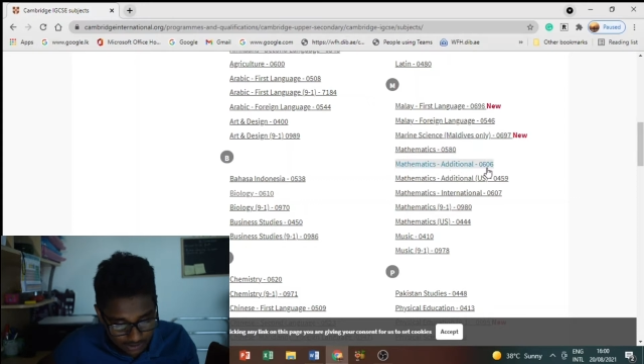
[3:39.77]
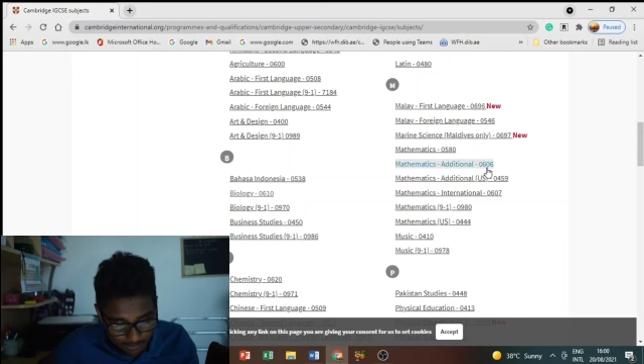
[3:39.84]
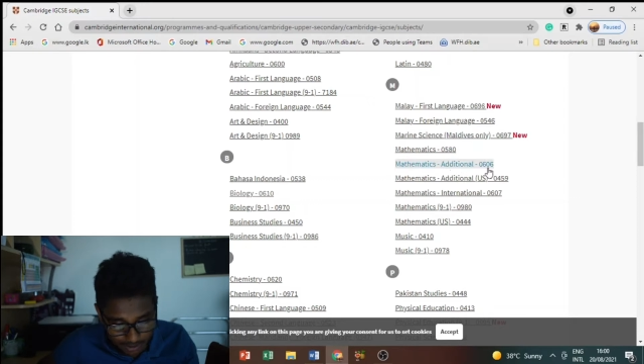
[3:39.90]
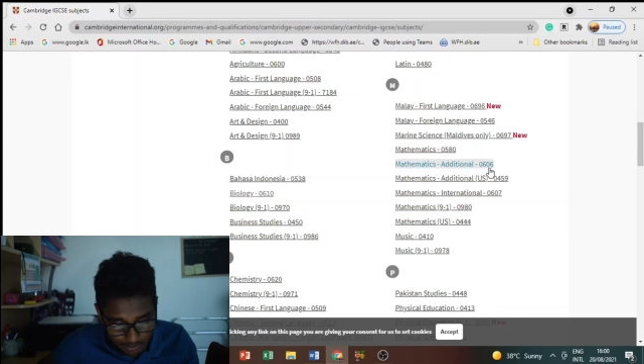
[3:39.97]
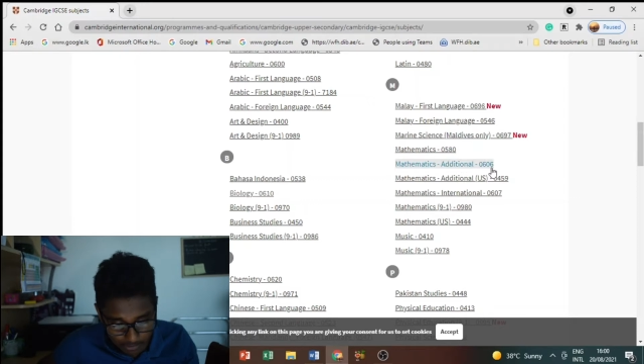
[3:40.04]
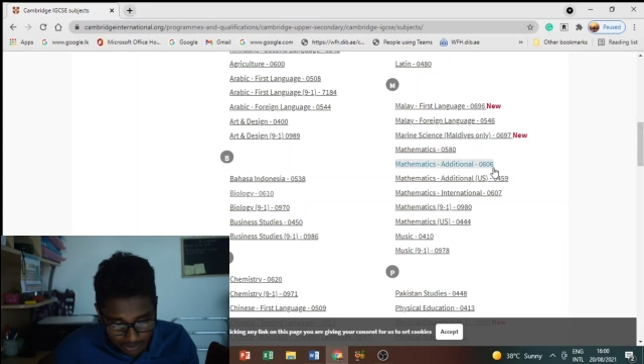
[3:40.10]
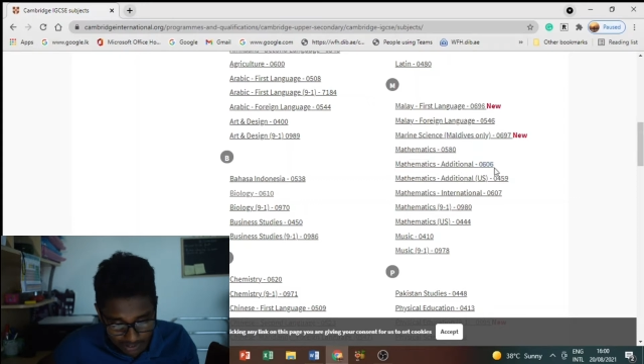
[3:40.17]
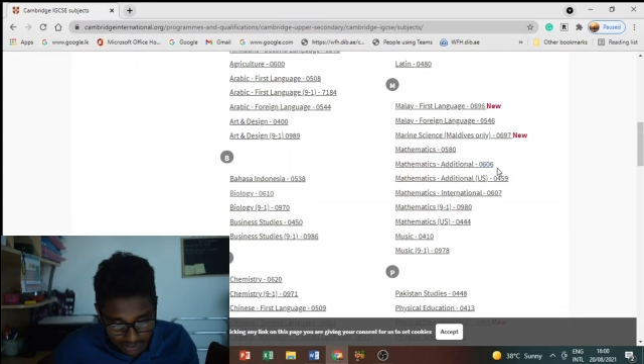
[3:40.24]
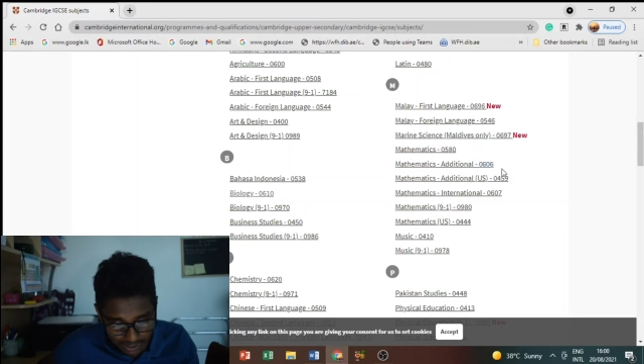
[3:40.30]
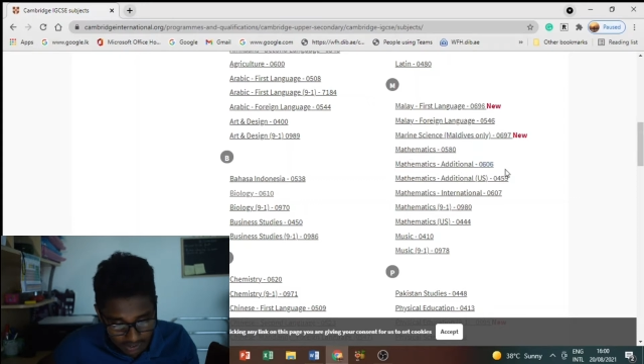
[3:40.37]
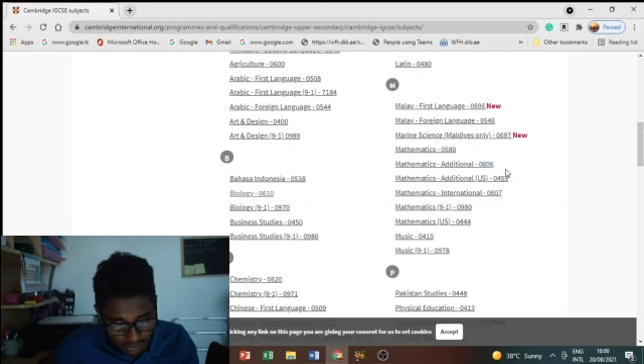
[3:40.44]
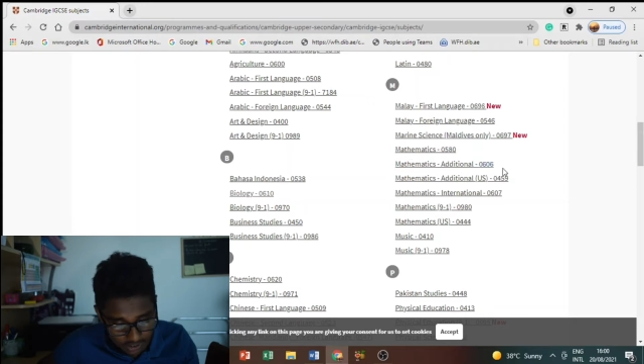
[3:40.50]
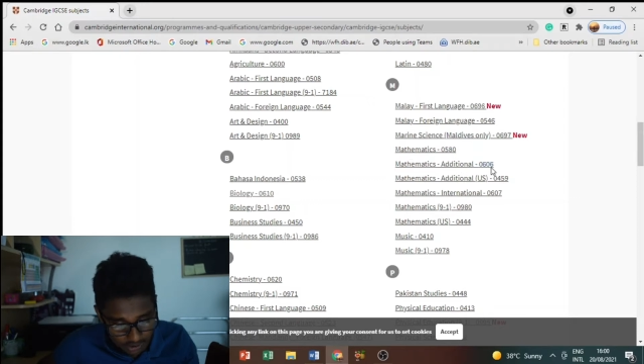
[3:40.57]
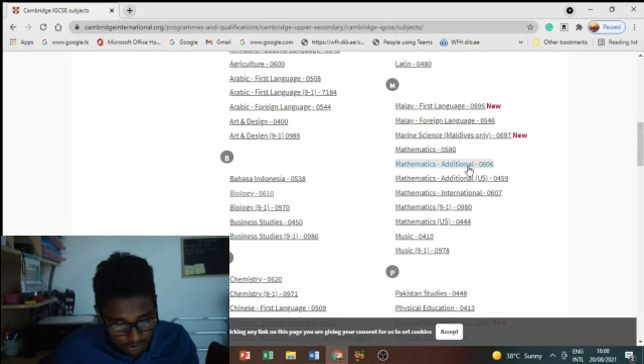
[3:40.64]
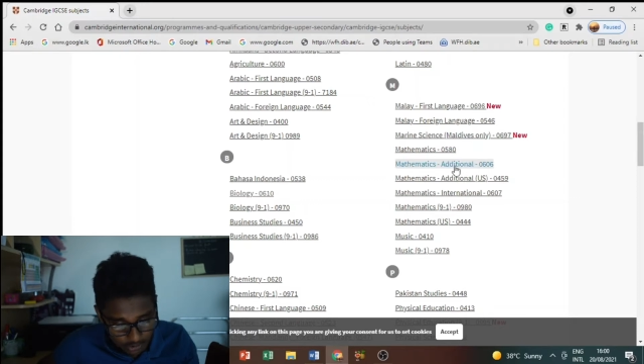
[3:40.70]
mathematics
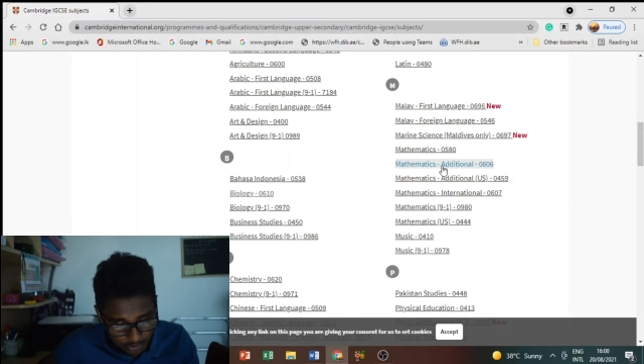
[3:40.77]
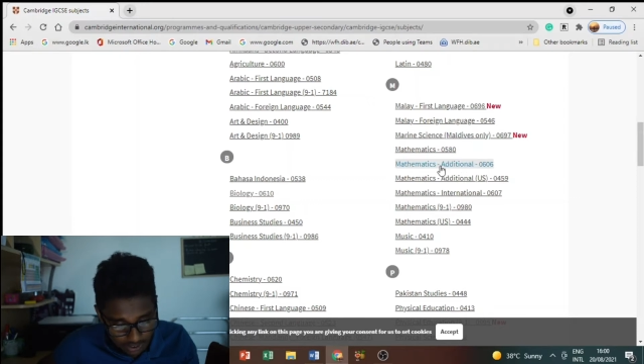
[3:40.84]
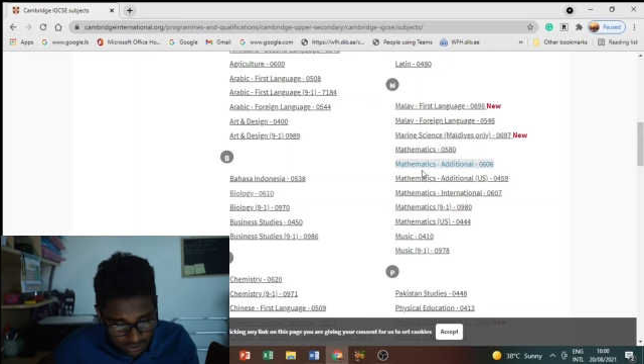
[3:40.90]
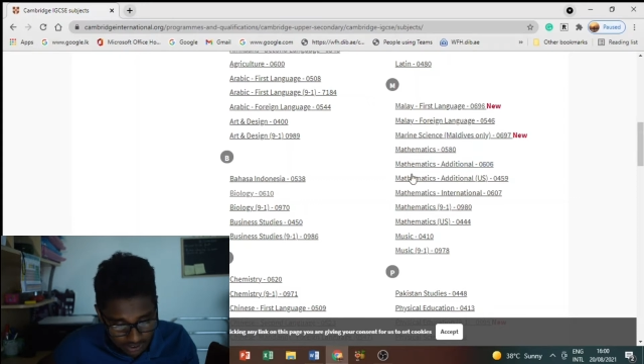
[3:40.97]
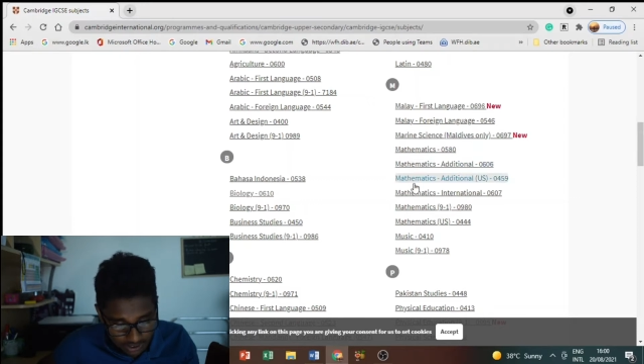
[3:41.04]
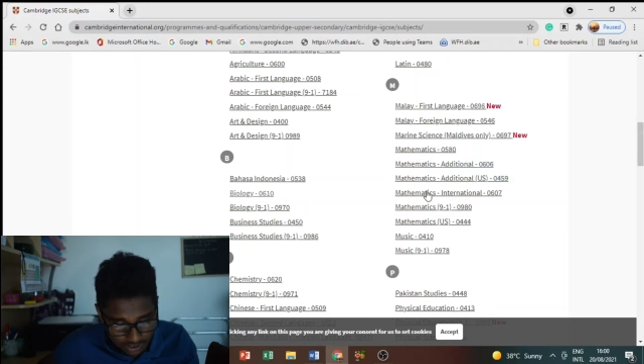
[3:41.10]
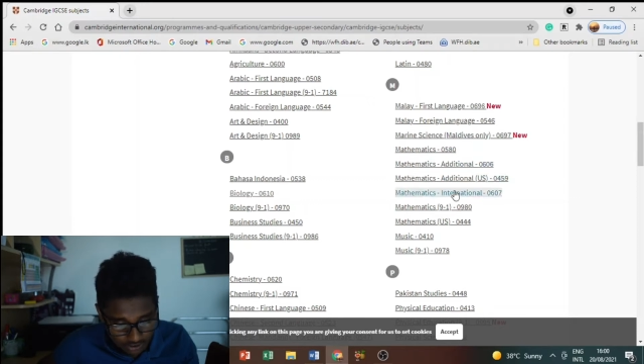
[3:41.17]
additional US